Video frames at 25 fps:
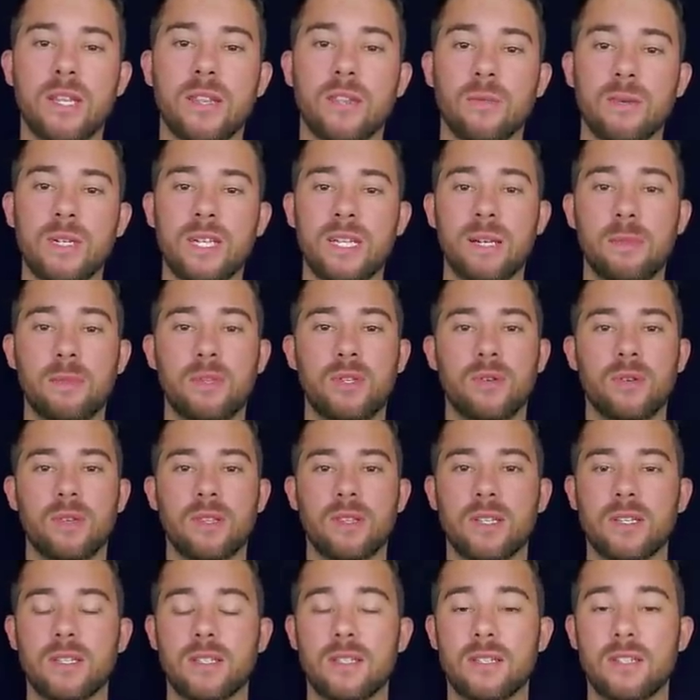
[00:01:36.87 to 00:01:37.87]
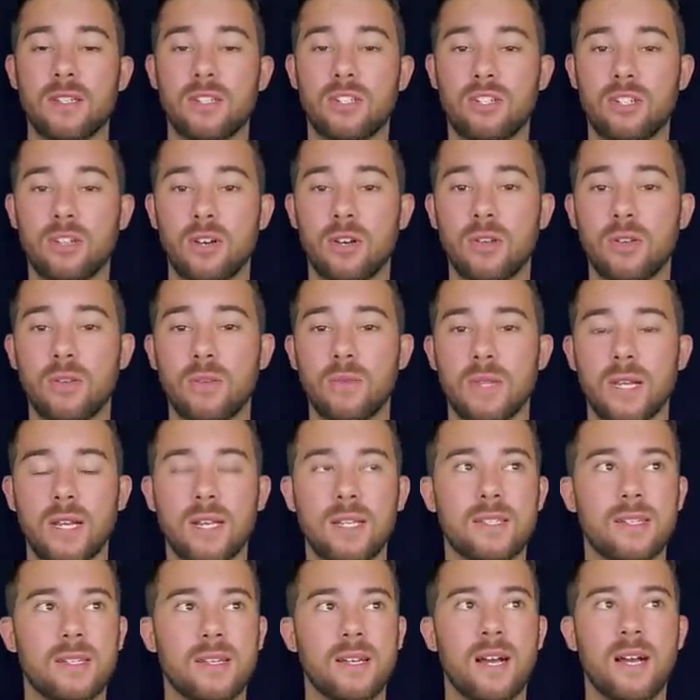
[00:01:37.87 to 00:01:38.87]
And the reason I'm doing this is to show you that
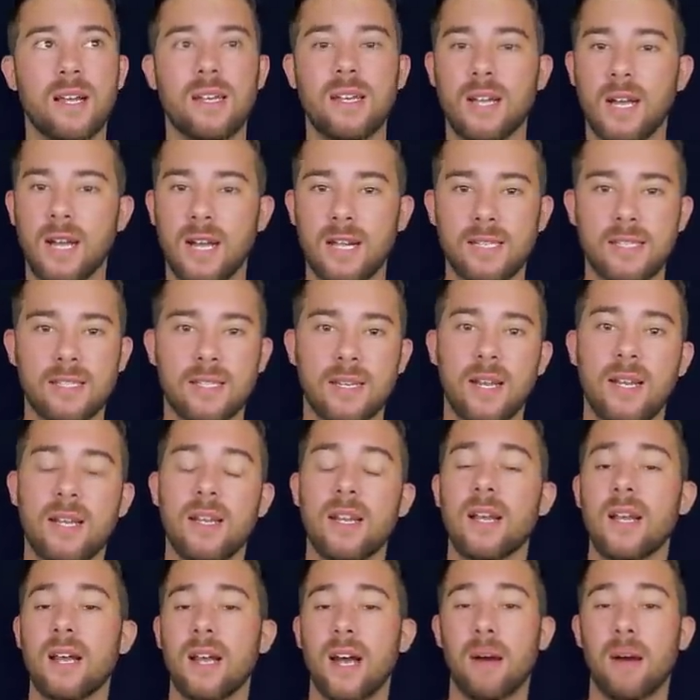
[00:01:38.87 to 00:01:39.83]
it's not in hindsight.